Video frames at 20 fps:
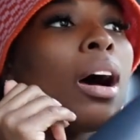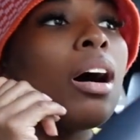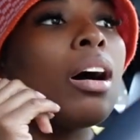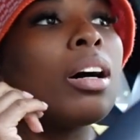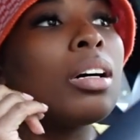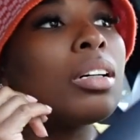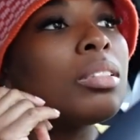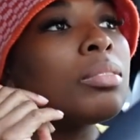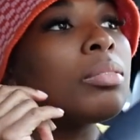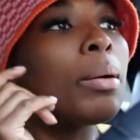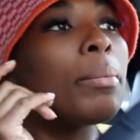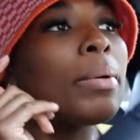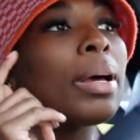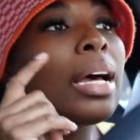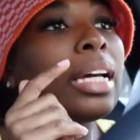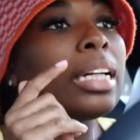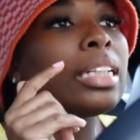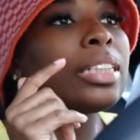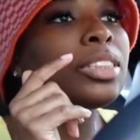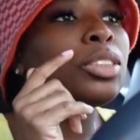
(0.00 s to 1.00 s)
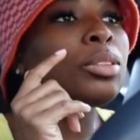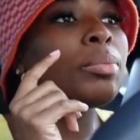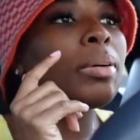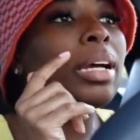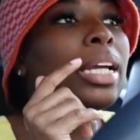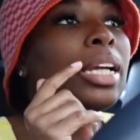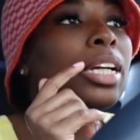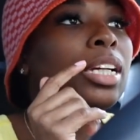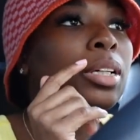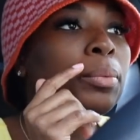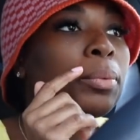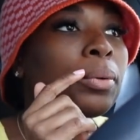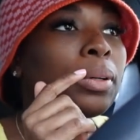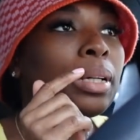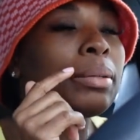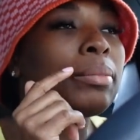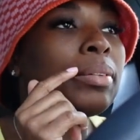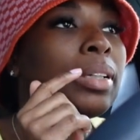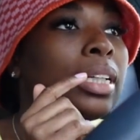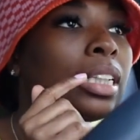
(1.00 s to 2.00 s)
Um, I'm heading to my hair
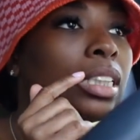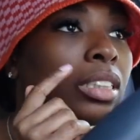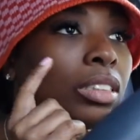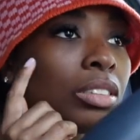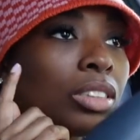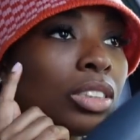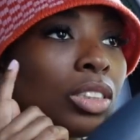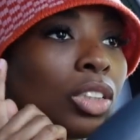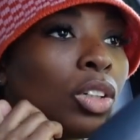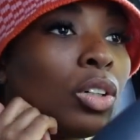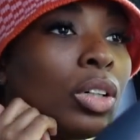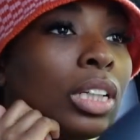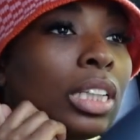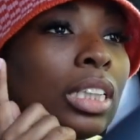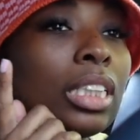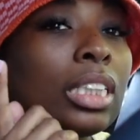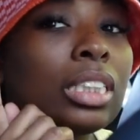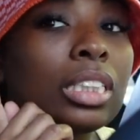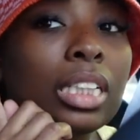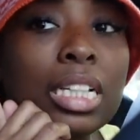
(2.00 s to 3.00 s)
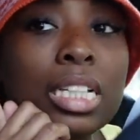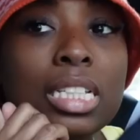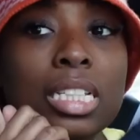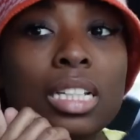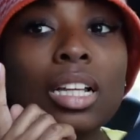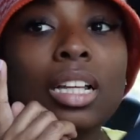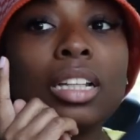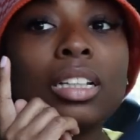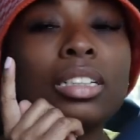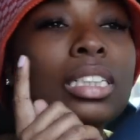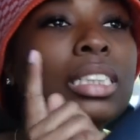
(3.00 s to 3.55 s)
appointment, so it's uh,